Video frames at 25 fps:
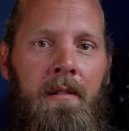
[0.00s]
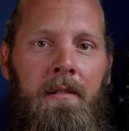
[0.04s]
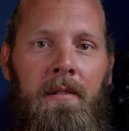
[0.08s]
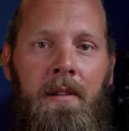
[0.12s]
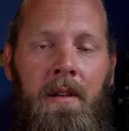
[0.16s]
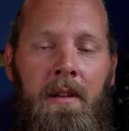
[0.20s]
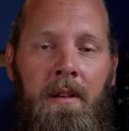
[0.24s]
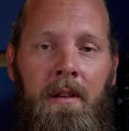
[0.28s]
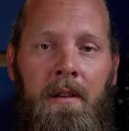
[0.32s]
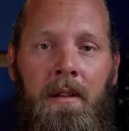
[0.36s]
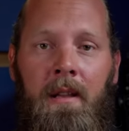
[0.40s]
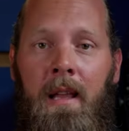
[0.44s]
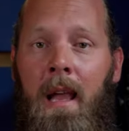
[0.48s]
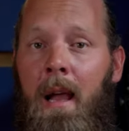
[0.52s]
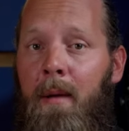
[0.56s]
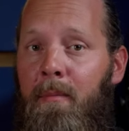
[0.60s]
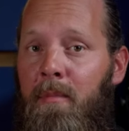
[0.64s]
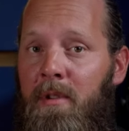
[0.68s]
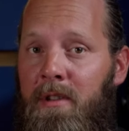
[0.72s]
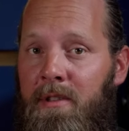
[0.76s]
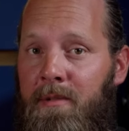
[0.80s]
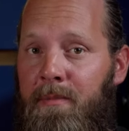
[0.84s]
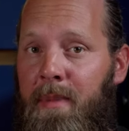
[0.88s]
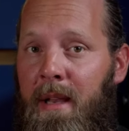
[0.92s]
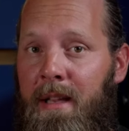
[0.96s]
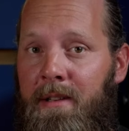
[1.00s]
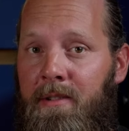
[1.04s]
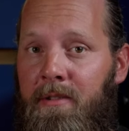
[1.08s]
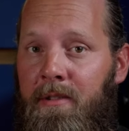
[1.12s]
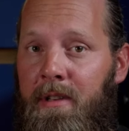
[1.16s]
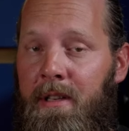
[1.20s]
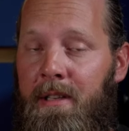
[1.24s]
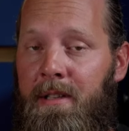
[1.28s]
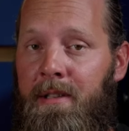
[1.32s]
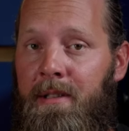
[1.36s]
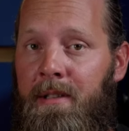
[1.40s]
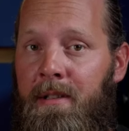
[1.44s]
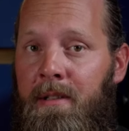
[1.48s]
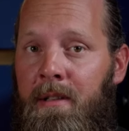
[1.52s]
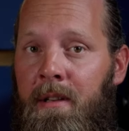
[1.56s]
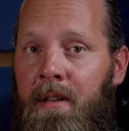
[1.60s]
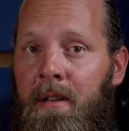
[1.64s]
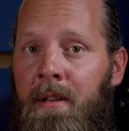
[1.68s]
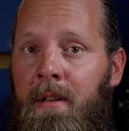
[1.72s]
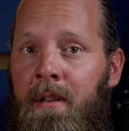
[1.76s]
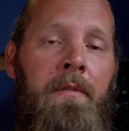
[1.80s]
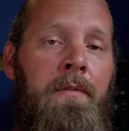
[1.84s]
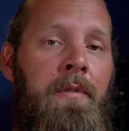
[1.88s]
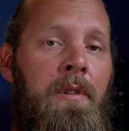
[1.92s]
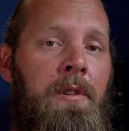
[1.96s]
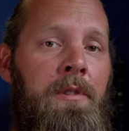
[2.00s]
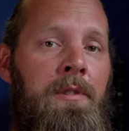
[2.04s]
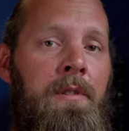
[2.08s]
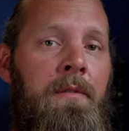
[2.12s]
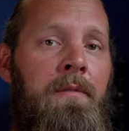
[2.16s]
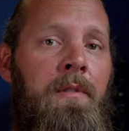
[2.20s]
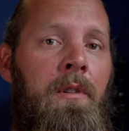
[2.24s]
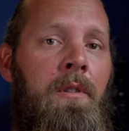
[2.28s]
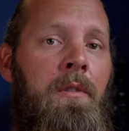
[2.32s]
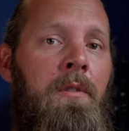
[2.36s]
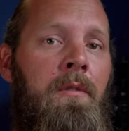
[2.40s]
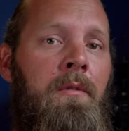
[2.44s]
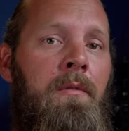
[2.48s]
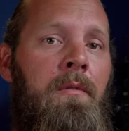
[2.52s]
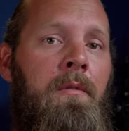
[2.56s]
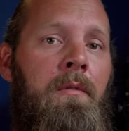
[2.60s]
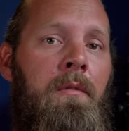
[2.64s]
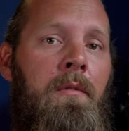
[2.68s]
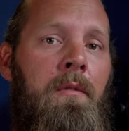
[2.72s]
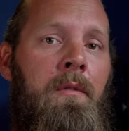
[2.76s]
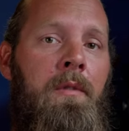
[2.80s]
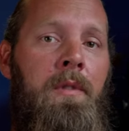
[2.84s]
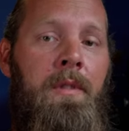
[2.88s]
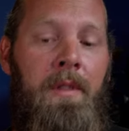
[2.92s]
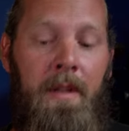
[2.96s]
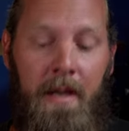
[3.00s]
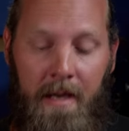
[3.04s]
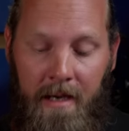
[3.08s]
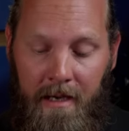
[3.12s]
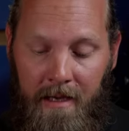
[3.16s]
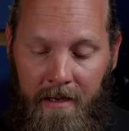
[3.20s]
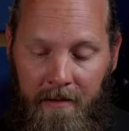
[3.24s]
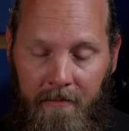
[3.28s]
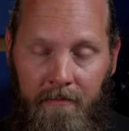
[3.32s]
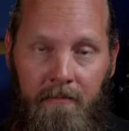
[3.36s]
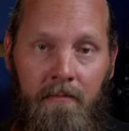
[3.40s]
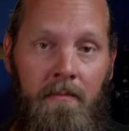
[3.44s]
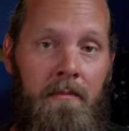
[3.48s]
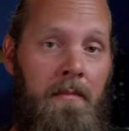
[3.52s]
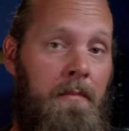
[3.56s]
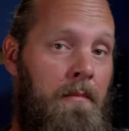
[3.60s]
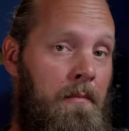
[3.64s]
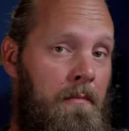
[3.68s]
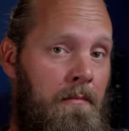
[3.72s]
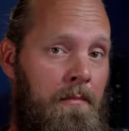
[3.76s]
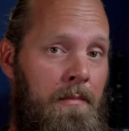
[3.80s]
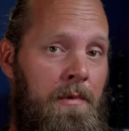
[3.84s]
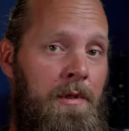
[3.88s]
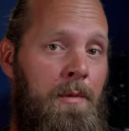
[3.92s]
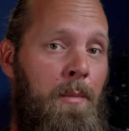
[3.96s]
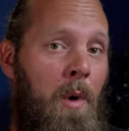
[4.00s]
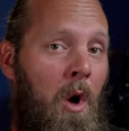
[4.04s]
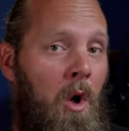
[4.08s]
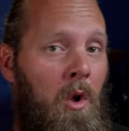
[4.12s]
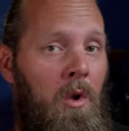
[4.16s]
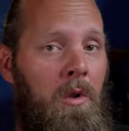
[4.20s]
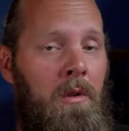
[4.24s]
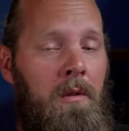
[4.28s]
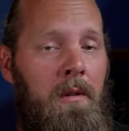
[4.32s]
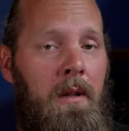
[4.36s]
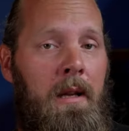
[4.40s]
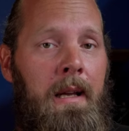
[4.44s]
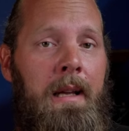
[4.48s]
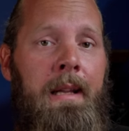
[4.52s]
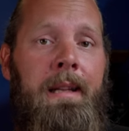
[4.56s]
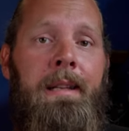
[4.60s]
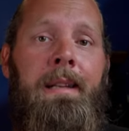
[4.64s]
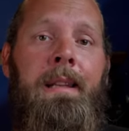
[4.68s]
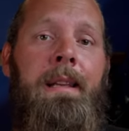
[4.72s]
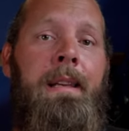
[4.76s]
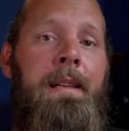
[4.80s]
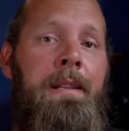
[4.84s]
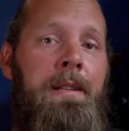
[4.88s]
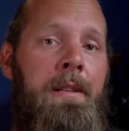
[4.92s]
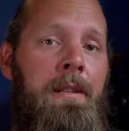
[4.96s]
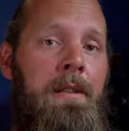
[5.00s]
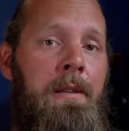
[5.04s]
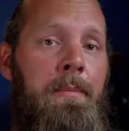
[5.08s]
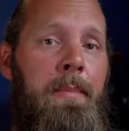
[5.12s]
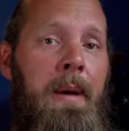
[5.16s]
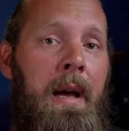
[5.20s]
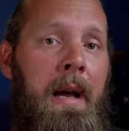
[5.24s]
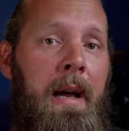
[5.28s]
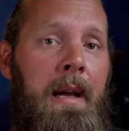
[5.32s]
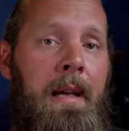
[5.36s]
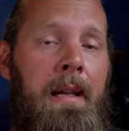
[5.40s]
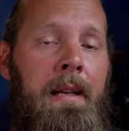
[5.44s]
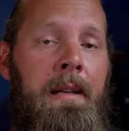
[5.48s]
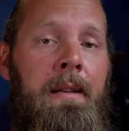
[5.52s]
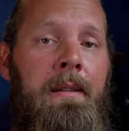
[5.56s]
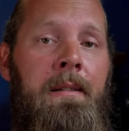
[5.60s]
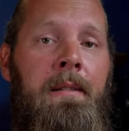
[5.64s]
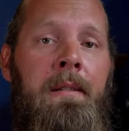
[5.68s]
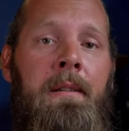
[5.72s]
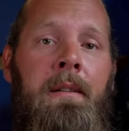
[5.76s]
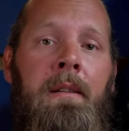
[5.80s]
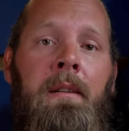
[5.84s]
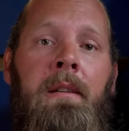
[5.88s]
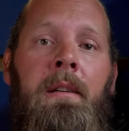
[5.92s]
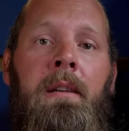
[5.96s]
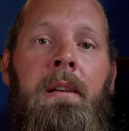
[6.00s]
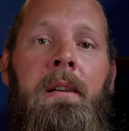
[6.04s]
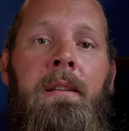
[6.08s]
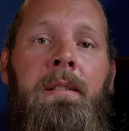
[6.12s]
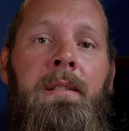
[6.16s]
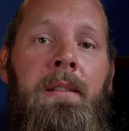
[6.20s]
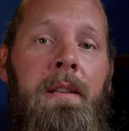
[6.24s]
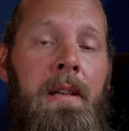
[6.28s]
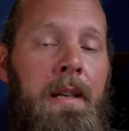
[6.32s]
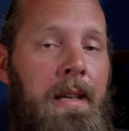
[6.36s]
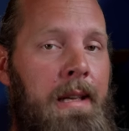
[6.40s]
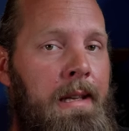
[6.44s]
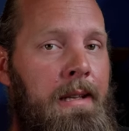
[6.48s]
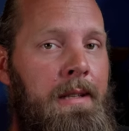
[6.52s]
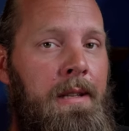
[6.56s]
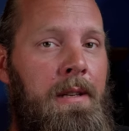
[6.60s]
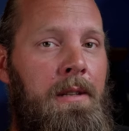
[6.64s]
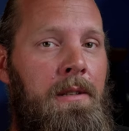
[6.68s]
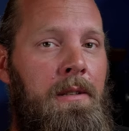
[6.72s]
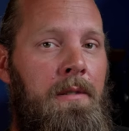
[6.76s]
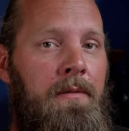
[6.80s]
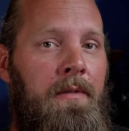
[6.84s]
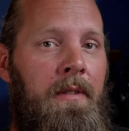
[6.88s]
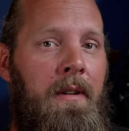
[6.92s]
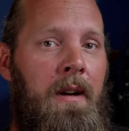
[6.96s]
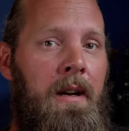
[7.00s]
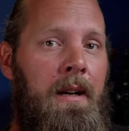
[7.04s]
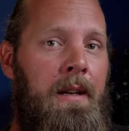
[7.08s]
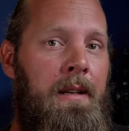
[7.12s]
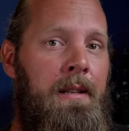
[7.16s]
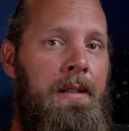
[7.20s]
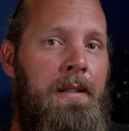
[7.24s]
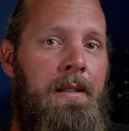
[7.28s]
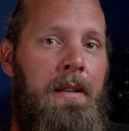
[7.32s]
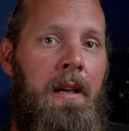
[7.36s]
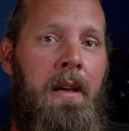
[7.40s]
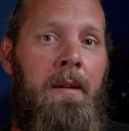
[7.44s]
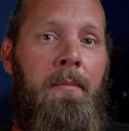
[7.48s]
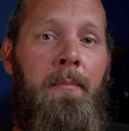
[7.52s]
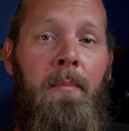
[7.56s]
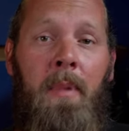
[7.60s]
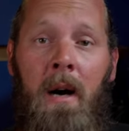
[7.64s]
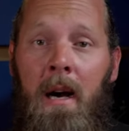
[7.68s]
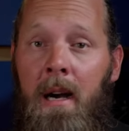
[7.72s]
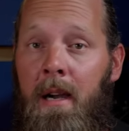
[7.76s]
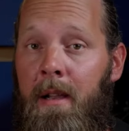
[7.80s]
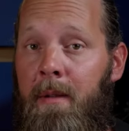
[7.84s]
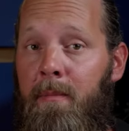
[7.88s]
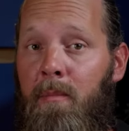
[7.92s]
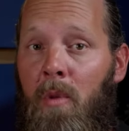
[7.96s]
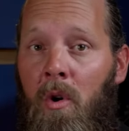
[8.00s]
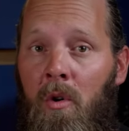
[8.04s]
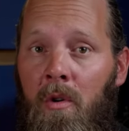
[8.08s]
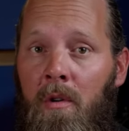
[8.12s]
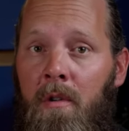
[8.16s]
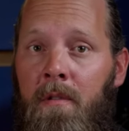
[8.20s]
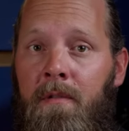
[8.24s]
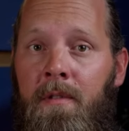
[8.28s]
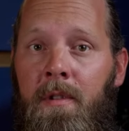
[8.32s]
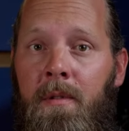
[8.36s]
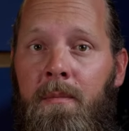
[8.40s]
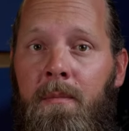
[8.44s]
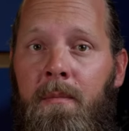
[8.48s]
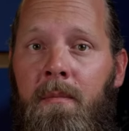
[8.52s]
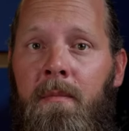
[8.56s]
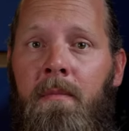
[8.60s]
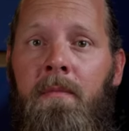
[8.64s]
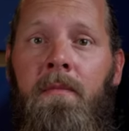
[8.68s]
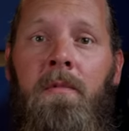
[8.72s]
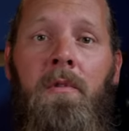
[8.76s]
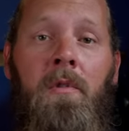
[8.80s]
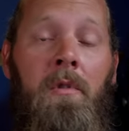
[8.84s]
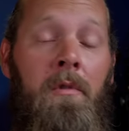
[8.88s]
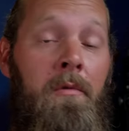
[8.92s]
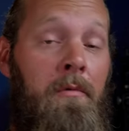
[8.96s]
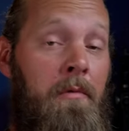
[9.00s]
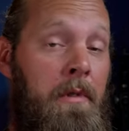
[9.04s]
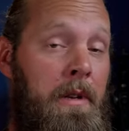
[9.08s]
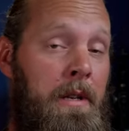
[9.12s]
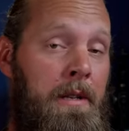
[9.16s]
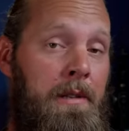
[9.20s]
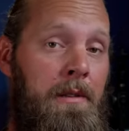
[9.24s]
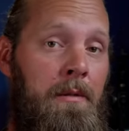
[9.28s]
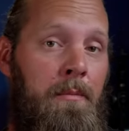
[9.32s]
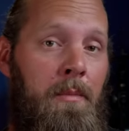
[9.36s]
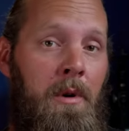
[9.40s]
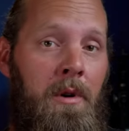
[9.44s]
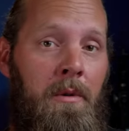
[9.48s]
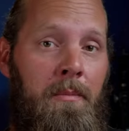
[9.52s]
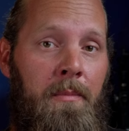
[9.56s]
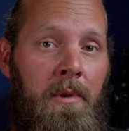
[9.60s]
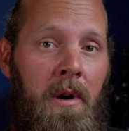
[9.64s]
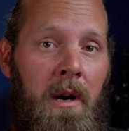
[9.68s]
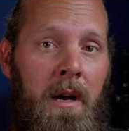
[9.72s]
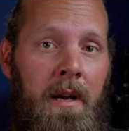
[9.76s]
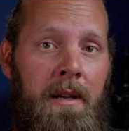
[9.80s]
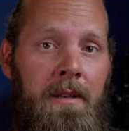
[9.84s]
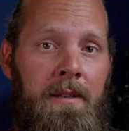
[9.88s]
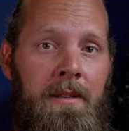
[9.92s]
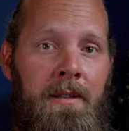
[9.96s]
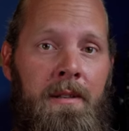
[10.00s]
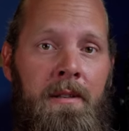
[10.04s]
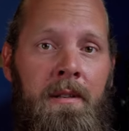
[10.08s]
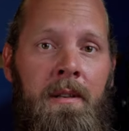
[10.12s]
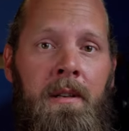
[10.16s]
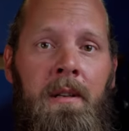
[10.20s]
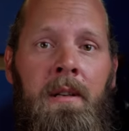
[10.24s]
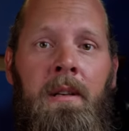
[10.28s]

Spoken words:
the camera's batteries? First of all, they're small and easy to pack. It's easy to find and buy more of them for a reasonable price